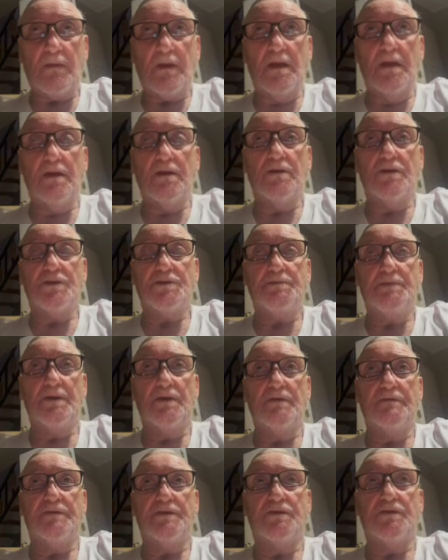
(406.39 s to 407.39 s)
It cost me
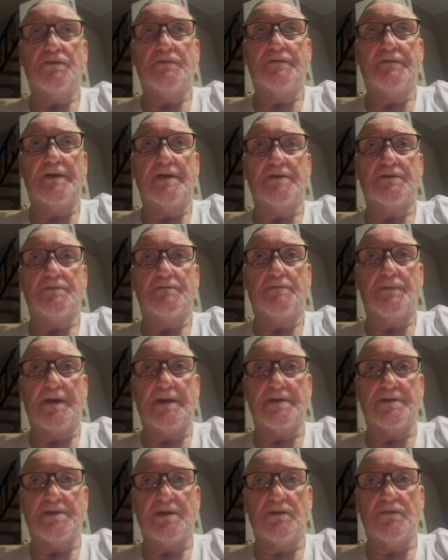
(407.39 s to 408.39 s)
over 2,000
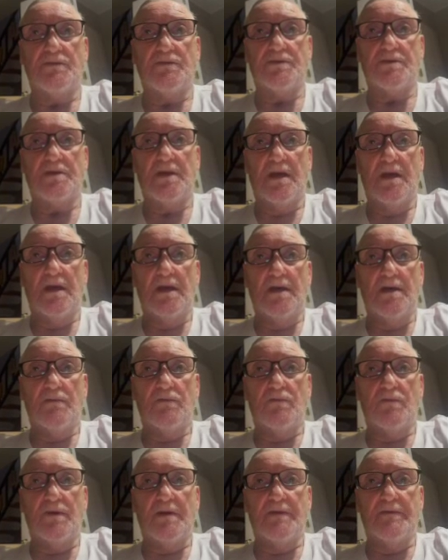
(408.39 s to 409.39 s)
pesos
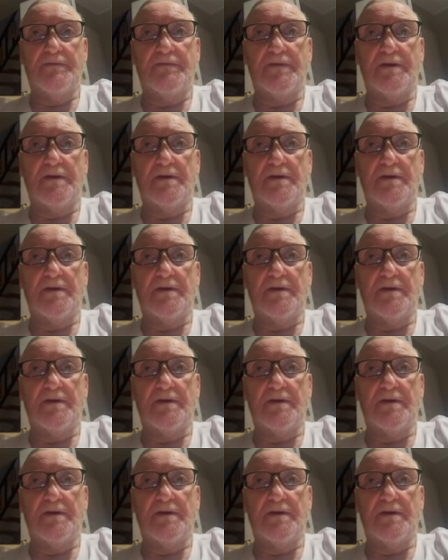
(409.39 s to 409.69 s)
with